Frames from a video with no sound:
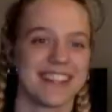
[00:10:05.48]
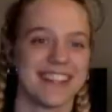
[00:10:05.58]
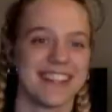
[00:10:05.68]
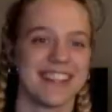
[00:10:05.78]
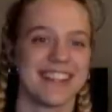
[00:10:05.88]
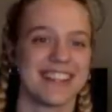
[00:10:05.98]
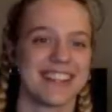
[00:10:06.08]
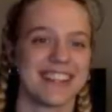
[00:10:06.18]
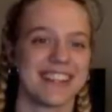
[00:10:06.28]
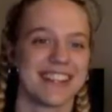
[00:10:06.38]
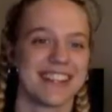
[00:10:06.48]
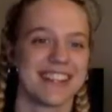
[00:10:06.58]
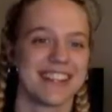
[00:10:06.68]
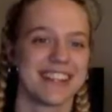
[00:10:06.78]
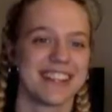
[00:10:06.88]

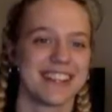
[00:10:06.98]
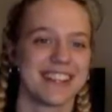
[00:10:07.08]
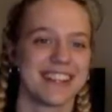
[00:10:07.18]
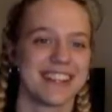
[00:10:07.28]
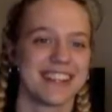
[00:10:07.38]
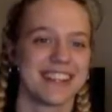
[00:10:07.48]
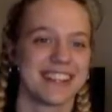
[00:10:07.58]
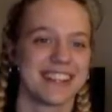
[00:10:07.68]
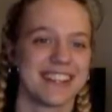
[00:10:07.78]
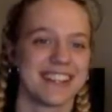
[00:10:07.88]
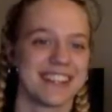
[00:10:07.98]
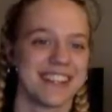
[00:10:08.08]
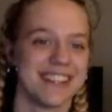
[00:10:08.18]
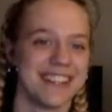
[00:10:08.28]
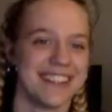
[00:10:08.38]

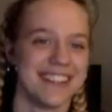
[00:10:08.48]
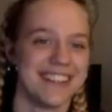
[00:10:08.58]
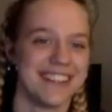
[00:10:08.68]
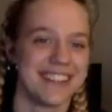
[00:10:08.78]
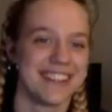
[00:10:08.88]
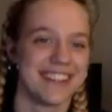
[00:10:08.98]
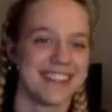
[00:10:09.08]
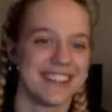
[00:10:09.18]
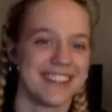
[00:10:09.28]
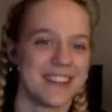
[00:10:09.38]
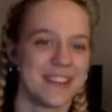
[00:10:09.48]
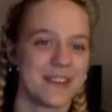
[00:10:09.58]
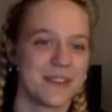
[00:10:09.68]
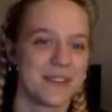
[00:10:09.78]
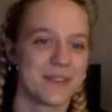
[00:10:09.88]

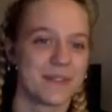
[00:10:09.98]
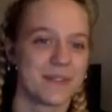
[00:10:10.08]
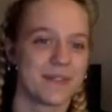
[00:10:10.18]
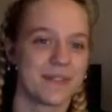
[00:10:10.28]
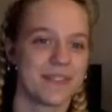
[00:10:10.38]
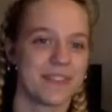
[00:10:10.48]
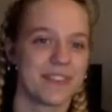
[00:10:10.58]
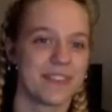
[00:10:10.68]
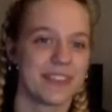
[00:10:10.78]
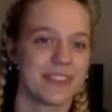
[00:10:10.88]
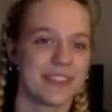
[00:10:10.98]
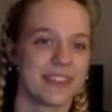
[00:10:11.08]
(silent)